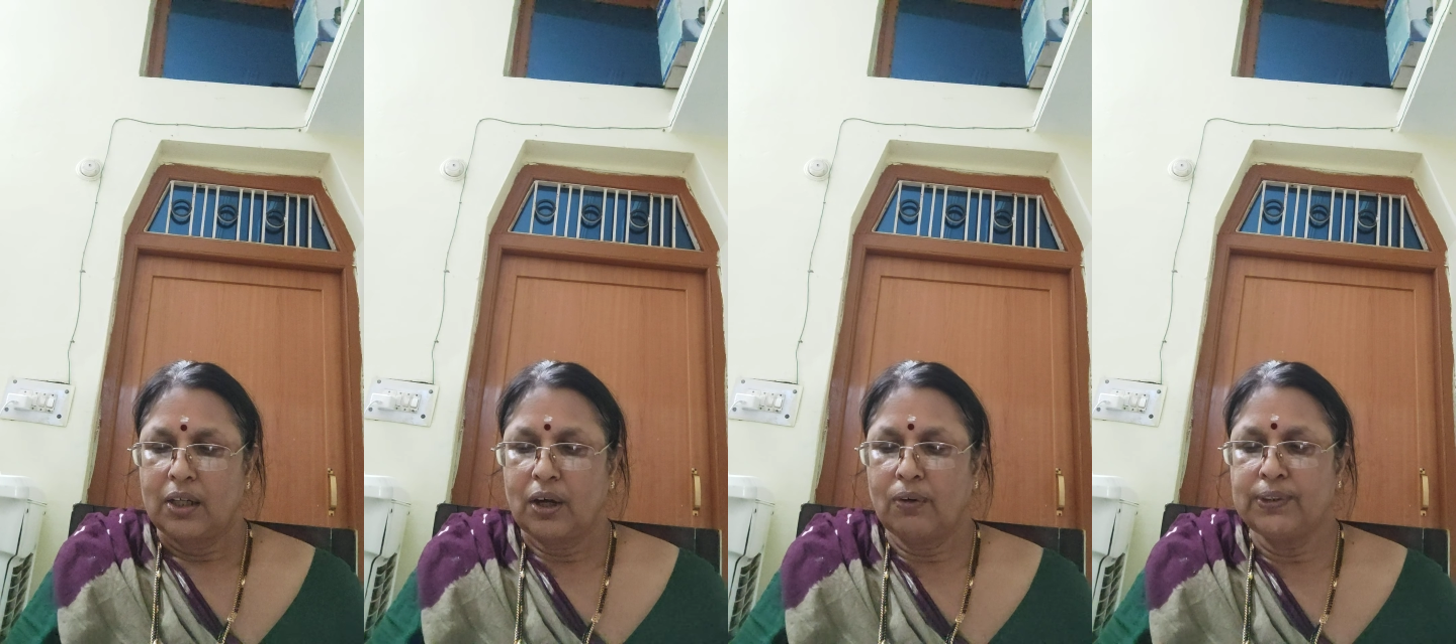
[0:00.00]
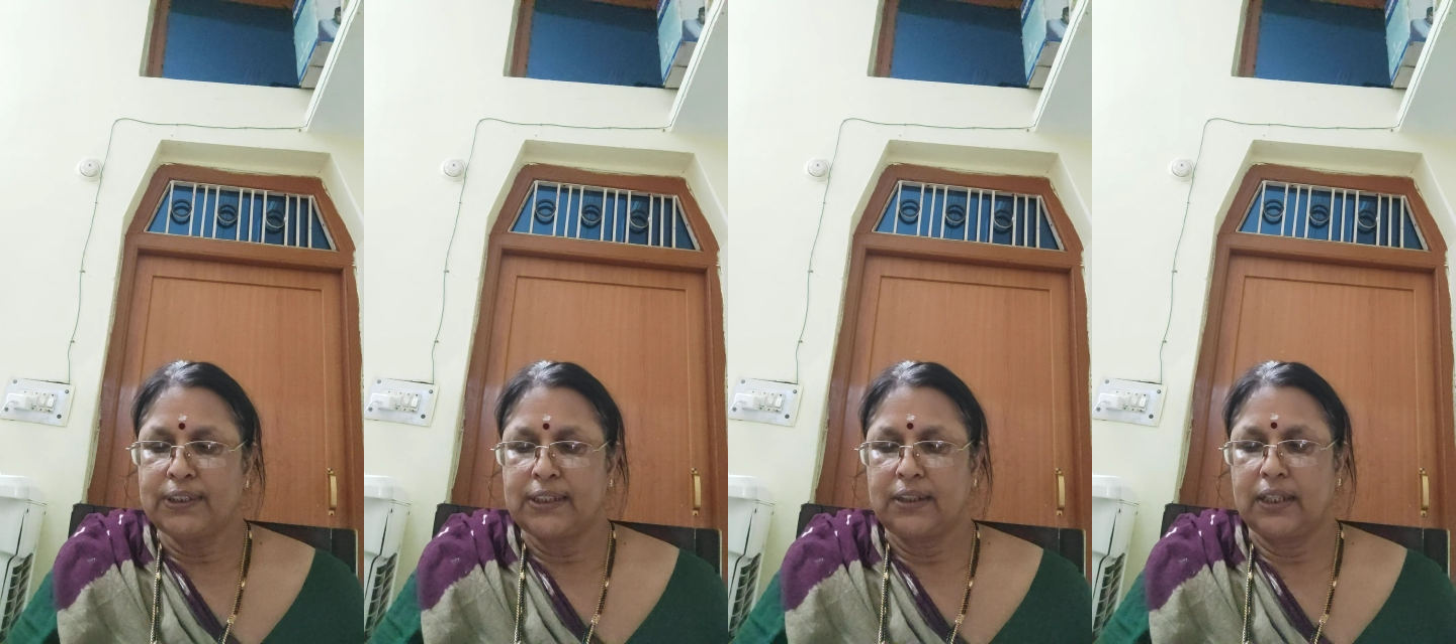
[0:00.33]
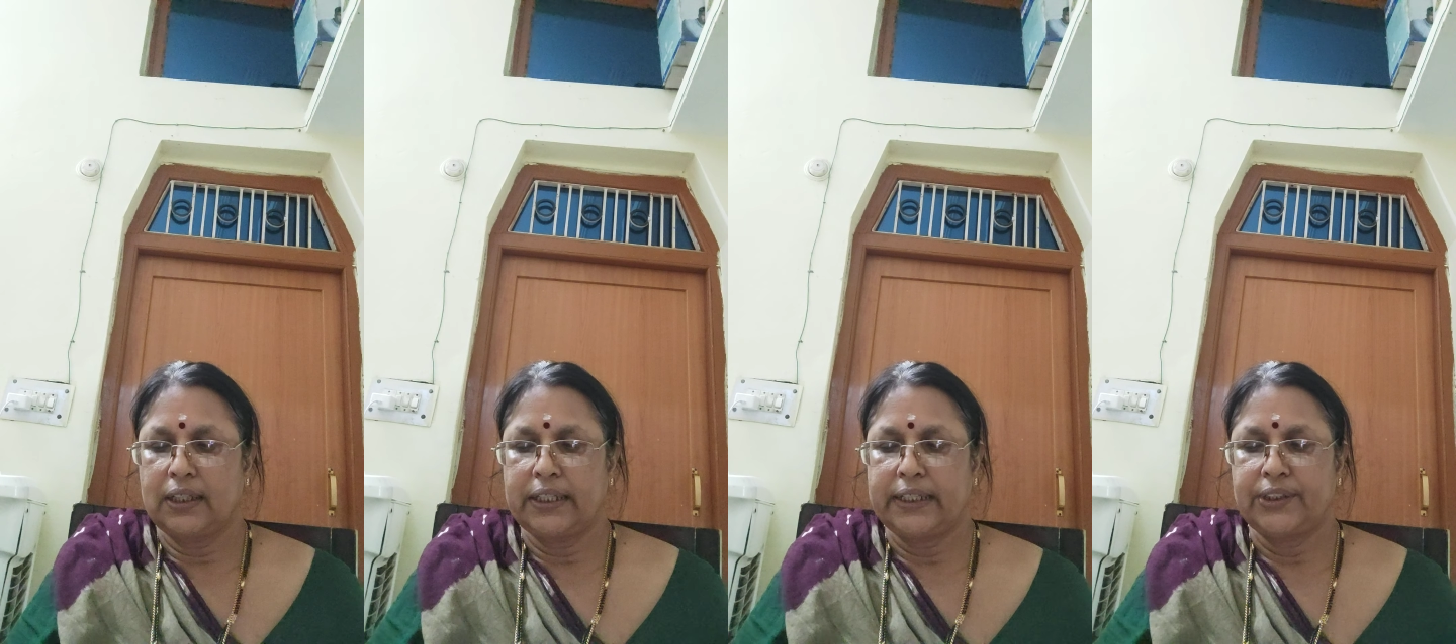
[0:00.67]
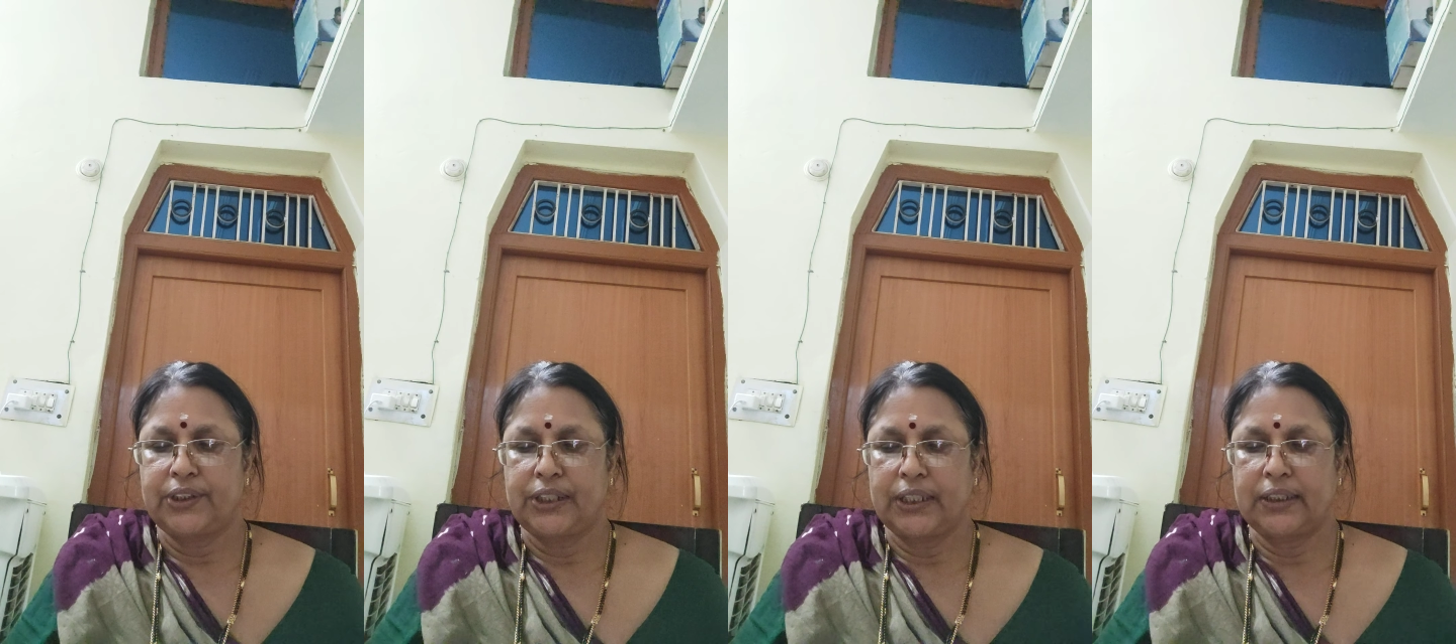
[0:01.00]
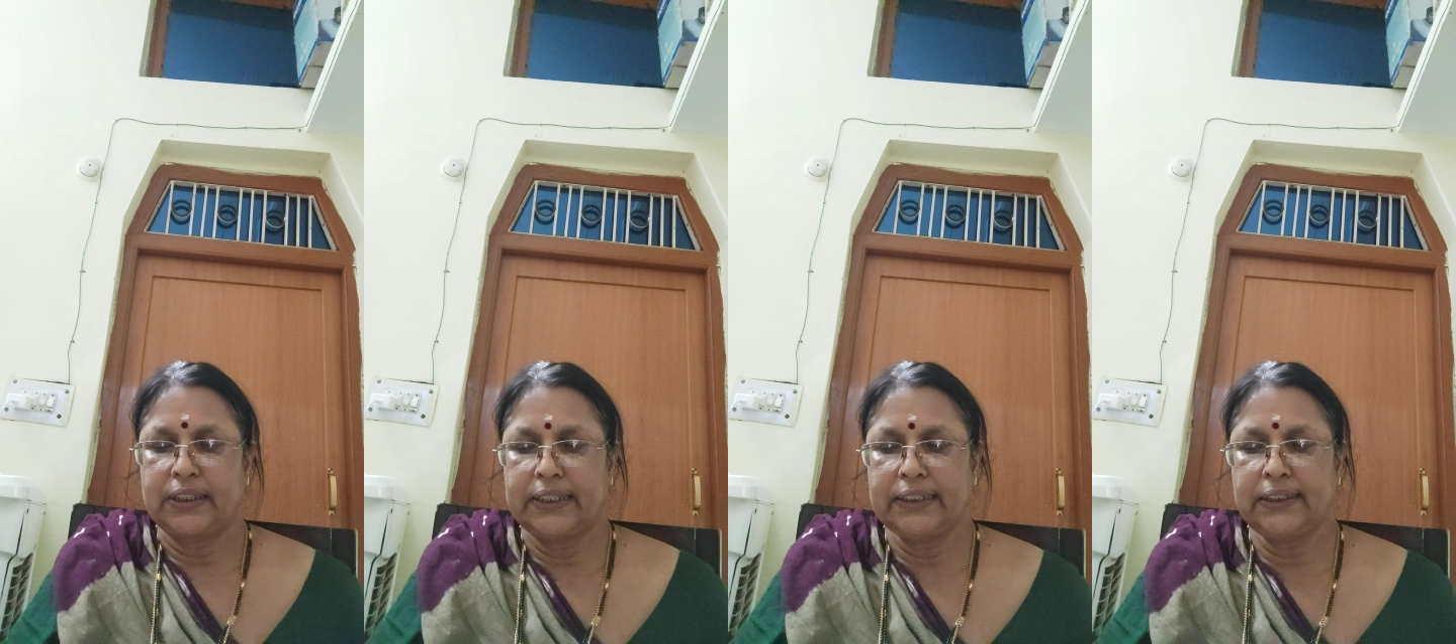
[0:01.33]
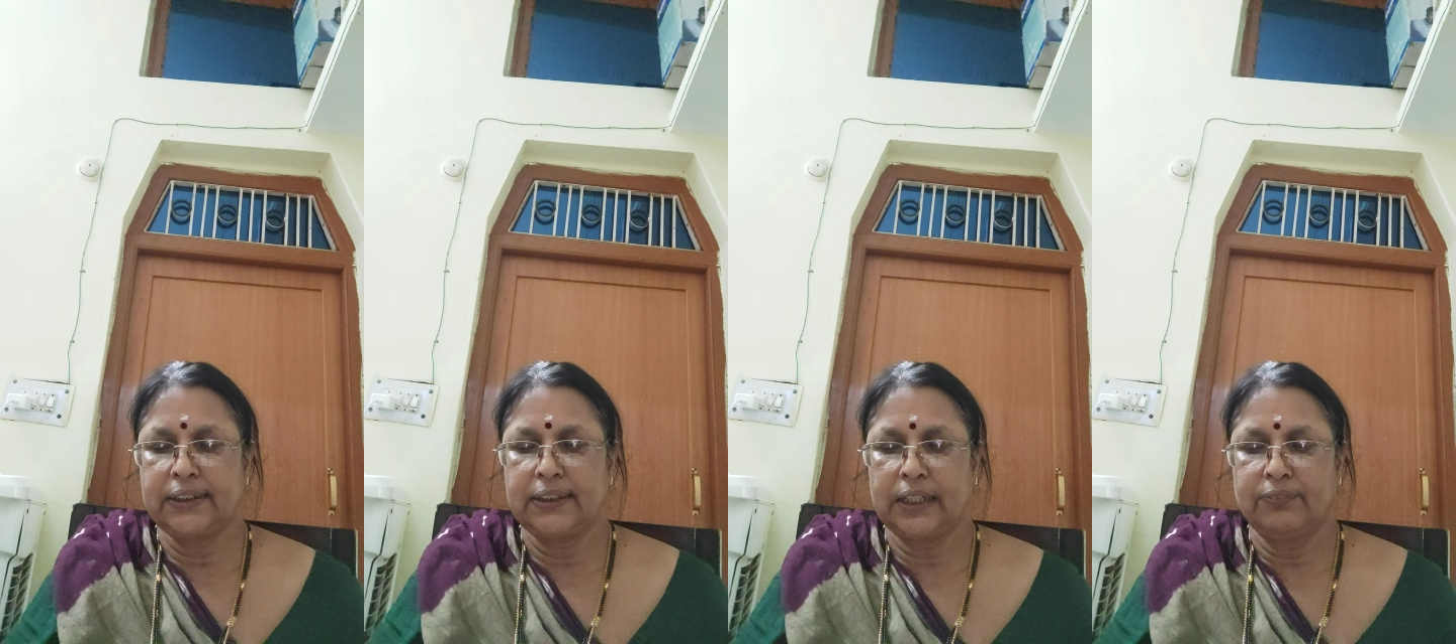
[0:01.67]
counsel against a
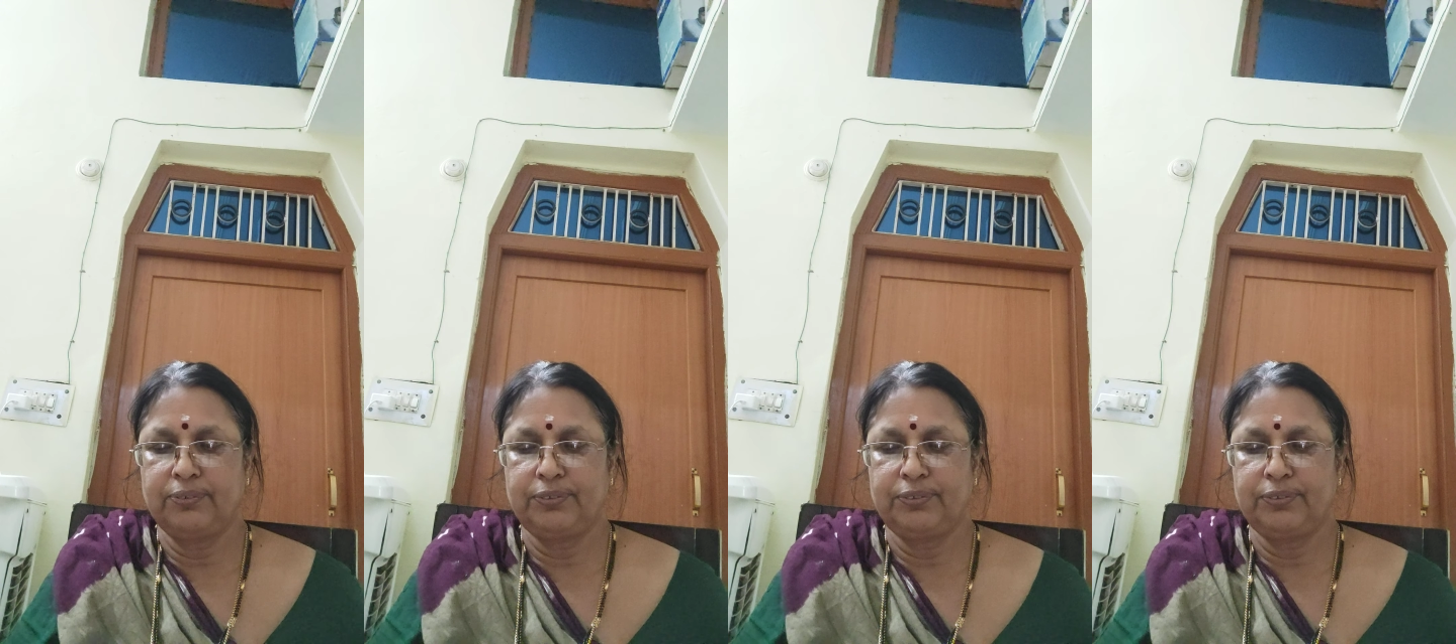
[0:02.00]
greater than